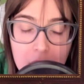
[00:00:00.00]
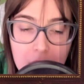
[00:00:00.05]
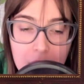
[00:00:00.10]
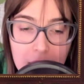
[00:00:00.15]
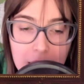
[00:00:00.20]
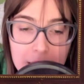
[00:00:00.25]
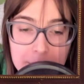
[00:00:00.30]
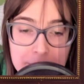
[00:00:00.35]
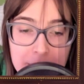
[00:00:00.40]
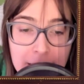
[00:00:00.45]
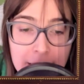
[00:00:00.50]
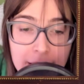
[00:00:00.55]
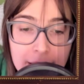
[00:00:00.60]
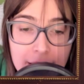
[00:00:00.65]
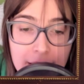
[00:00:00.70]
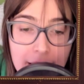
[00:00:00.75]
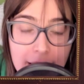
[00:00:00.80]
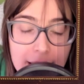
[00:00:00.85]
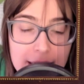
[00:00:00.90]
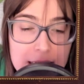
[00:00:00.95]
It
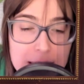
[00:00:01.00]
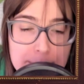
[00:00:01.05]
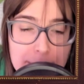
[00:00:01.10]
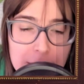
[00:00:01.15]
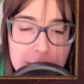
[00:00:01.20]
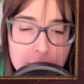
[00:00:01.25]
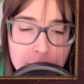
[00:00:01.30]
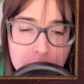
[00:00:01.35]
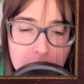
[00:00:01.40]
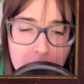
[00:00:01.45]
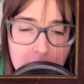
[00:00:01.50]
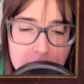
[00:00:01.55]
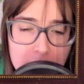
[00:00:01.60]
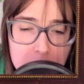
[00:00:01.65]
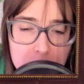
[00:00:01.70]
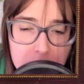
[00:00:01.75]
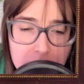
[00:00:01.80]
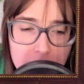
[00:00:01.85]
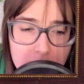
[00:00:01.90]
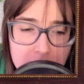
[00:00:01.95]
is better for all the
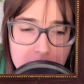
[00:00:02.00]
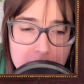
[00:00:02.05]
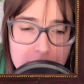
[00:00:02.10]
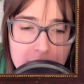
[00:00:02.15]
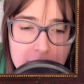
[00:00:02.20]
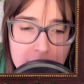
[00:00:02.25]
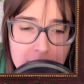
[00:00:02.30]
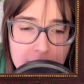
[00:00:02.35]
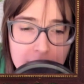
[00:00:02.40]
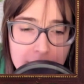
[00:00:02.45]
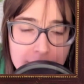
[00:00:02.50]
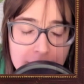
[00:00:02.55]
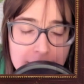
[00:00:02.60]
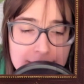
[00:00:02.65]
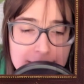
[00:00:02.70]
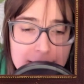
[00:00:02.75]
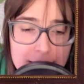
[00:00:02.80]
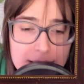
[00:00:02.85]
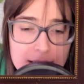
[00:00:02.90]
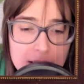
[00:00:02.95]
world. And
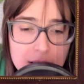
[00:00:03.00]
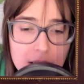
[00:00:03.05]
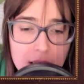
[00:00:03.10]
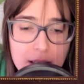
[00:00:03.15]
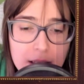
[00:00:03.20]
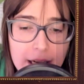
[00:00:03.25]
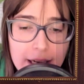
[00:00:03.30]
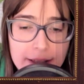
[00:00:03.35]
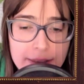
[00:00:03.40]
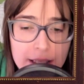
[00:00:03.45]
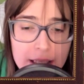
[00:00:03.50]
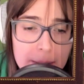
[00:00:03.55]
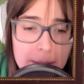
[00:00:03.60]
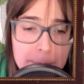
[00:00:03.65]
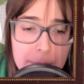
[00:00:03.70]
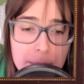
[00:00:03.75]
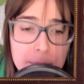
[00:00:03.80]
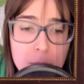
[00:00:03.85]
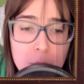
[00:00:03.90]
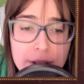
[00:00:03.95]
this is the line that
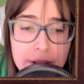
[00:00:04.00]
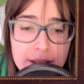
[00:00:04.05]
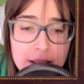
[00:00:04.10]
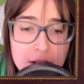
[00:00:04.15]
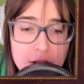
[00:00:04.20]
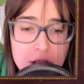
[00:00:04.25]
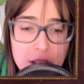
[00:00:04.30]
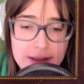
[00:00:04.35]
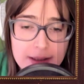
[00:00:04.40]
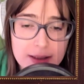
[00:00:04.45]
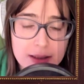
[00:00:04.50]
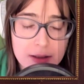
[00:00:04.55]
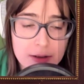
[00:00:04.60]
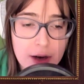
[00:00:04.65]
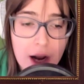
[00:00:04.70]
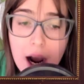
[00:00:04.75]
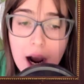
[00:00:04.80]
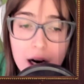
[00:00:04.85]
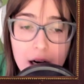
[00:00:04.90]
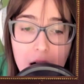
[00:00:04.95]
I'm going to just
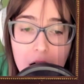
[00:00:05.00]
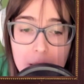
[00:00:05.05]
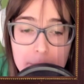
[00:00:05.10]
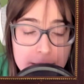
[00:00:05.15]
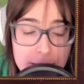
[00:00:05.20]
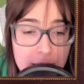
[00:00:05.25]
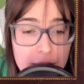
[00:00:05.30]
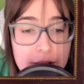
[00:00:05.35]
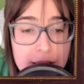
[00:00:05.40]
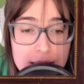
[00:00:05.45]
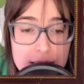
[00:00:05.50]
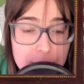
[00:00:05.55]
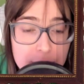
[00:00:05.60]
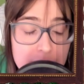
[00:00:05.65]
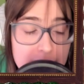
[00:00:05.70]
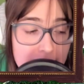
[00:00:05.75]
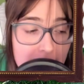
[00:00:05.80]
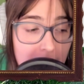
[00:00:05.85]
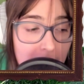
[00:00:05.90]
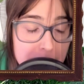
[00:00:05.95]
not comment on this for
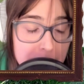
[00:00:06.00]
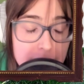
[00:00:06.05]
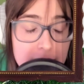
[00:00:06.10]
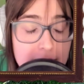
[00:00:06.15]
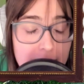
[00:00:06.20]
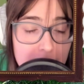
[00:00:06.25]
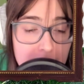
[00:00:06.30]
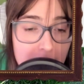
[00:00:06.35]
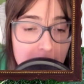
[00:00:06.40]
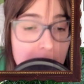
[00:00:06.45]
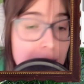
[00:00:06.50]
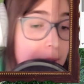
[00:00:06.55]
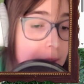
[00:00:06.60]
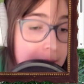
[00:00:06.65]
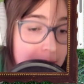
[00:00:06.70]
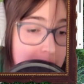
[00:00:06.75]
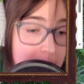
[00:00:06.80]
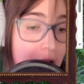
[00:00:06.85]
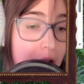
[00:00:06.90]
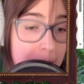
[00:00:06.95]
a second, because I
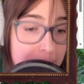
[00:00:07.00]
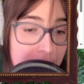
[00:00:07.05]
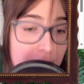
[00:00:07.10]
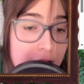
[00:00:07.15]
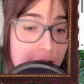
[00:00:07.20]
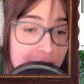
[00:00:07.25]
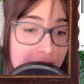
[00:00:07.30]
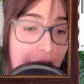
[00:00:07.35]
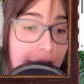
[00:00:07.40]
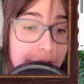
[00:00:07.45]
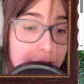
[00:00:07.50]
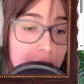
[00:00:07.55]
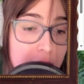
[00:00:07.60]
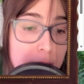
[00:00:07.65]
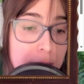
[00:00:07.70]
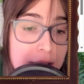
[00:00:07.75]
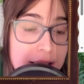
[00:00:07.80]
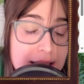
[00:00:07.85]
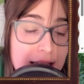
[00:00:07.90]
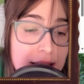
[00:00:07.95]
and comment on it after,
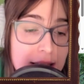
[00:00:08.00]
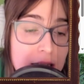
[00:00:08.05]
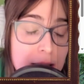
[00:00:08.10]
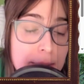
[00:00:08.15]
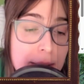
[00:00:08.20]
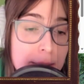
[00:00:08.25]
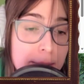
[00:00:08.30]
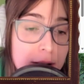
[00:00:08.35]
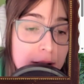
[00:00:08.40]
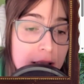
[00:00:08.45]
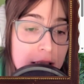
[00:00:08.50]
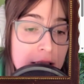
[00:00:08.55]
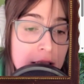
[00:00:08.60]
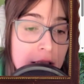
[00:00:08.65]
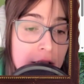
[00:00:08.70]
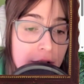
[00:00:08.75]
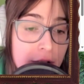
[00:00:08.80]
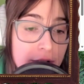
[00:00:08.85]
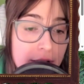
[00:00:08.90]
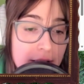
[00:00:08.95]
because I think people need to
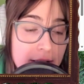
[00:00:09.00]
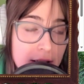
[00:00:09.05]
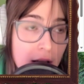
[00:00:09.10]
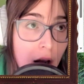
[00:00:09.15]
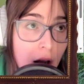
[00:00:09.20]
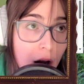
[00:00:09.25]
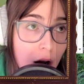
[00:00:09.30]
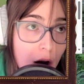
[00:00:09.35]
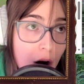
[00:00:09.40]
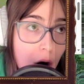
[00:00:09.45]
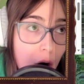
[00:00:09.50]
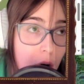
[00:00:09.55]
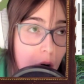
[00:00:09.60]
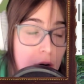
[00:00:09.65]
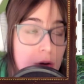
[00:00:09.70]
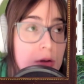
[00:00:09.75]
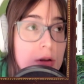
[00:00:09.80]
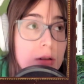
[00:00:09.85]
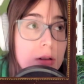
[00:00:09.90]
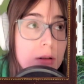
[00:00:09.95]
hear this
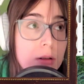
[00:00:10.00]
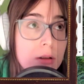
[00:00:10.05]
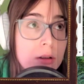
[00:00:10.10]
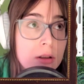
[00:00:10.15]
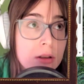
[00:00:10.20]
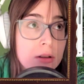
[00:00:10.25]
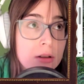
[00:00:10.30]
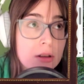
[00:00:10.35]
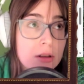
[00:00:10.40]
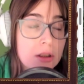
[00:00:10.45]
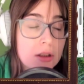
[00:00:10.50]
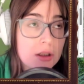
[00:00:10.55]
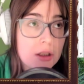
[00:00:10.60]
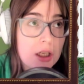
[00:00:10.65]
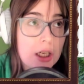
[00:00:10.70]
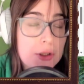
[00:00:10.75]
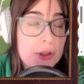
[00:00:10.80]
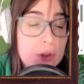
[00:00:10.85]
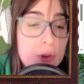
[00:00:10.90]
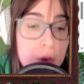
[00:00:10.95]
whole
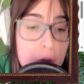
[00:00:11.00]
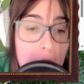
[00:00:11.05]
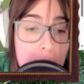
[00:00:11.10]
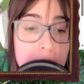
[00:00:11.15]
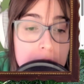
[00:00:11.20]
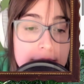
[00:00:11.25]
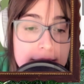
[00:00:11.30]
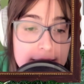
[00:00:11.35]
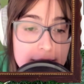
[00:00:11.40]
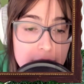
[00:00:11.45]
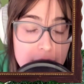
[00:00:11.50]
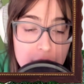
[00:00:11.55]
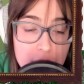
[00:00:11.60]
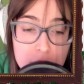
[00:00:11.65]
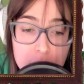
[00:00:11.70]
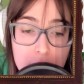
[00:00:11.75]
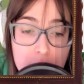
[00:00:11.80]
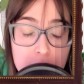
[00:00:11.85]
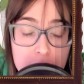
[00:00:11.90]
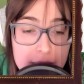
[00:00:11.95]

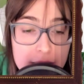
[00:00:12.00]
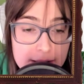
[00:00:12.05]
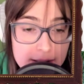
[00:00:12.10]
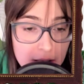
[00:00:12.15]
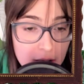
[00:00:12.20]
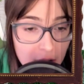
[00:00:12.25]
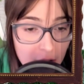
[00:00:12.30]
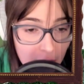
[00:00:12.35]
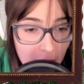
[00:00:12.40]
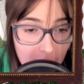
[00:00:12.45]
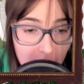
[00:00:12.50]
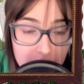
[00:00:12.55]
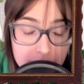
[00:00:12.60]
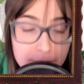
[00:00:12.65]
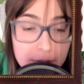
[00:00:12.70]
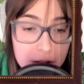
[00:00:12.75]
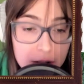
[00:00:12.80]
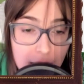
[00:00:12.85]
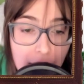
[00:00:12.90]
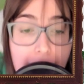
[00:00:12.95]
atrocious,
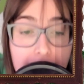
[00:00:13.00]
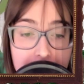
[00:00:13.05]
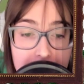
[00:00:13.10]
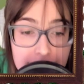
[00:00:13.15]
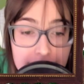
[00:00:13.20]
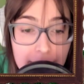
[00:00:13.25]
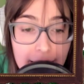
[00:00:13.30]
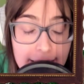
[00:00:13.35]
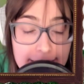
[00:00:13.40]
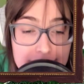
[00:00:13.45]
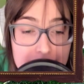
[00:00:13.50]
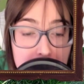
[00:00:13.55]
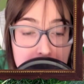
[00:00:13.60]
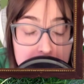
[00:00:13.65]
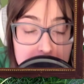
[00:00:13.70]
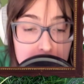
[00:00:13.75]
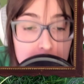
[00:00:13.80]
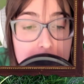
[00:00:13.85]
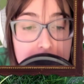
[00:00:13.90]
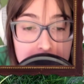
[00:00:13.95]
hurtful line as it
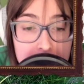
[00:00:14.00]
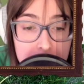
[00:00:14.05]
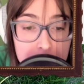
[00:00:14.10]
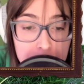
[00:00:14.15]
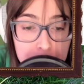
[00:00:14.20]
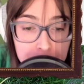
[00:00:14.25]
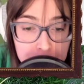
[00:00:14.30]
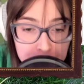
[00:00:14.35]
was written.